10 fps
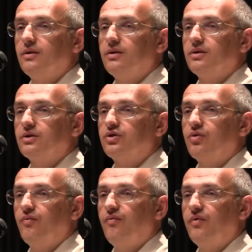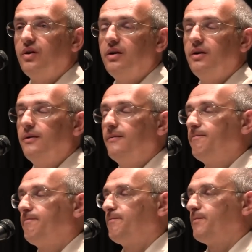A man needs so
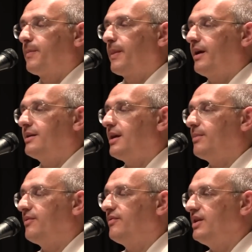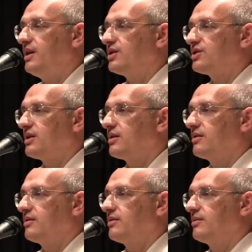that you, at
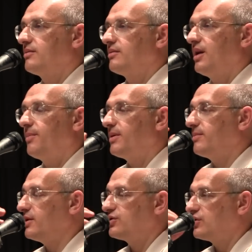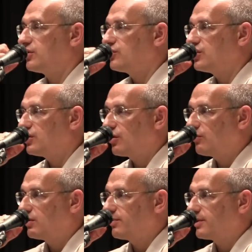least outwardly, I
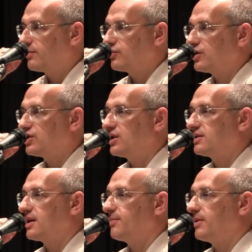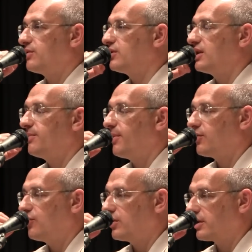understand that it is really
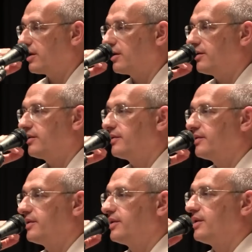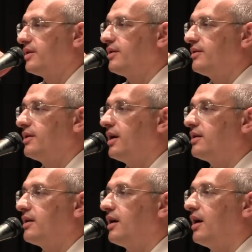difficult because
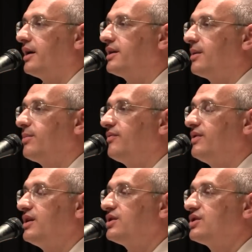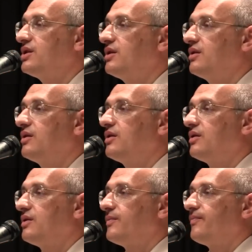women are disobedient by nature,
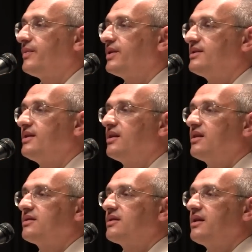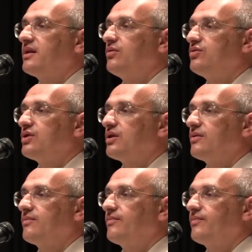but at least
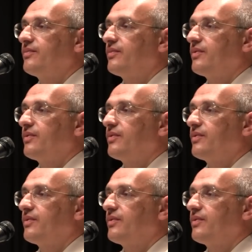outwardly,